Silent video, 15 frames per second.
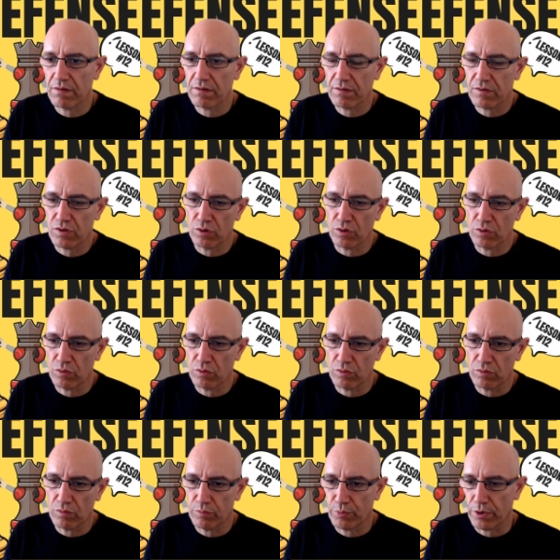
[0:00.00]
so
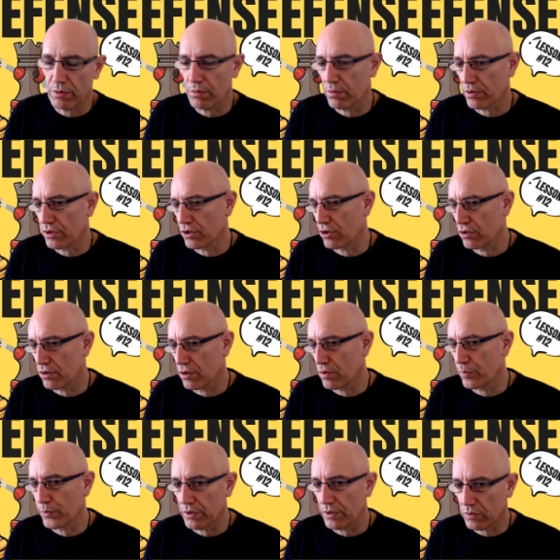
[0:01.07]
probably your
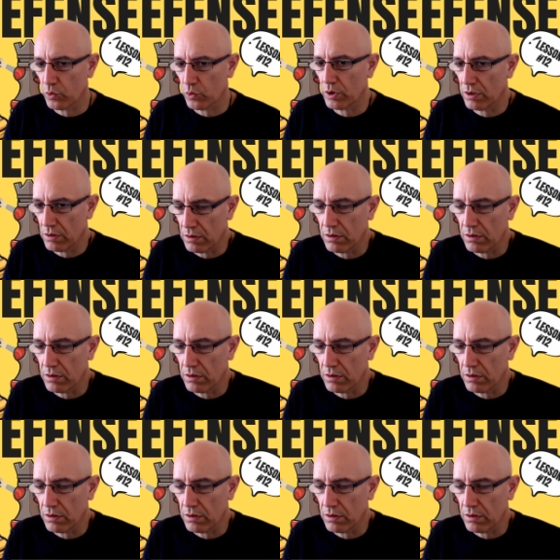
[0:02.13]
opponent will